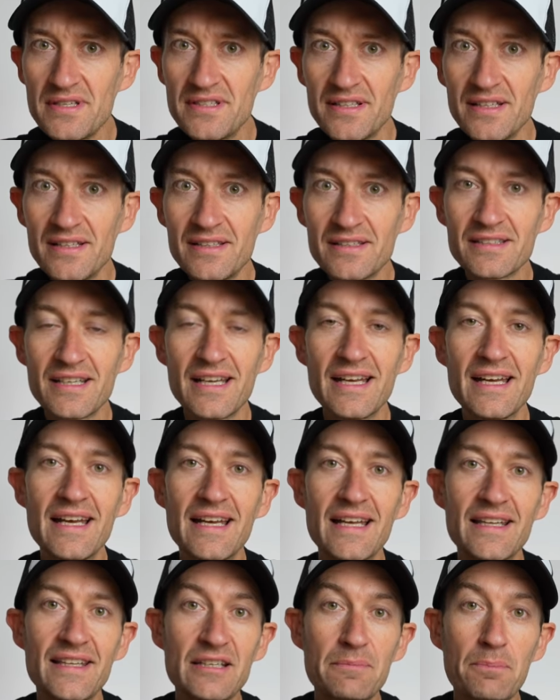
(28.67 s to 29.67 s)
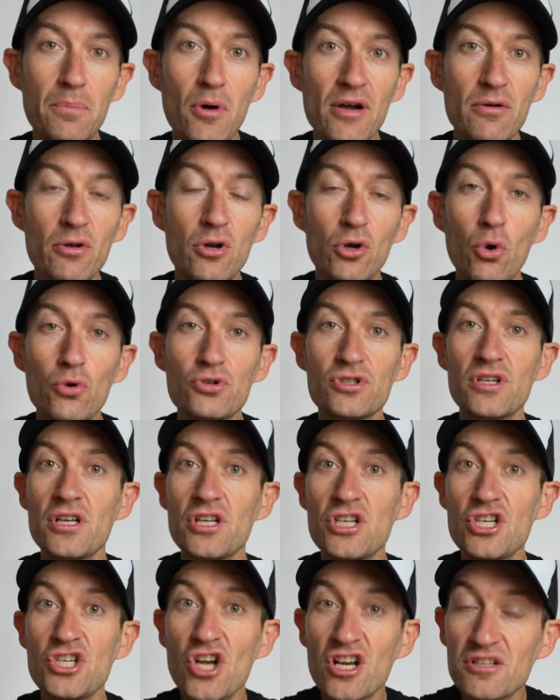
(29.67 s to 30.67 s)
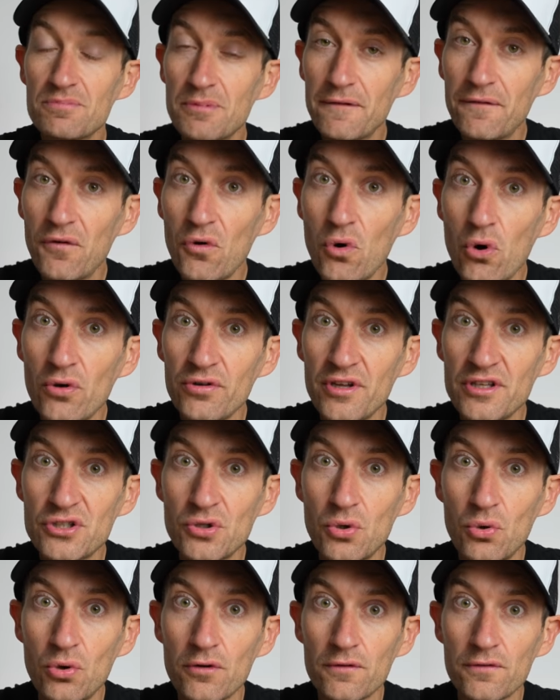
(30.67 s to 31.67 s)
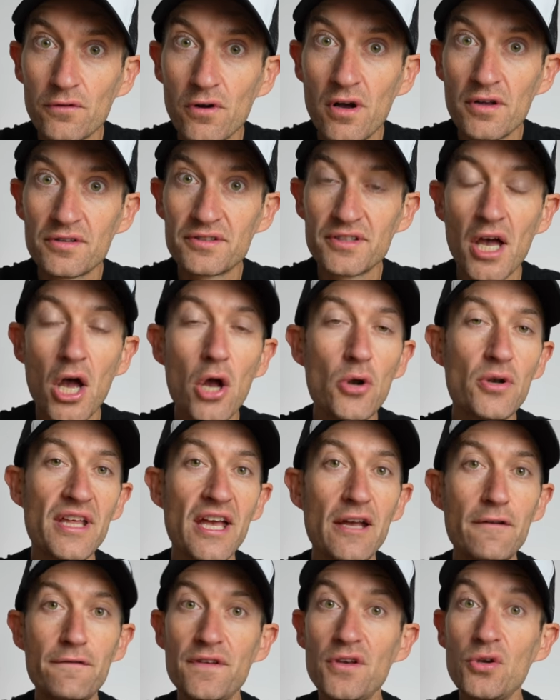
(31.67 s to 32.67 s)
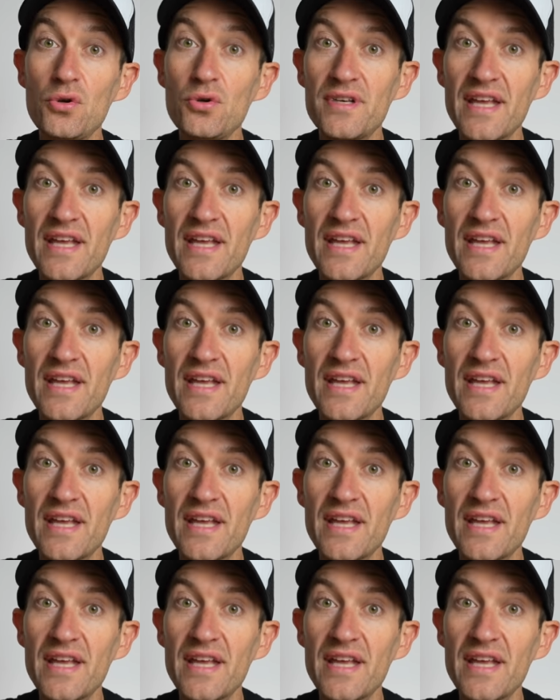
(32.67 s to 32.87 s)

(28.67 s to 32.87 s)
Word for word: didn't, this bike was launched just before the Tour de France, only a few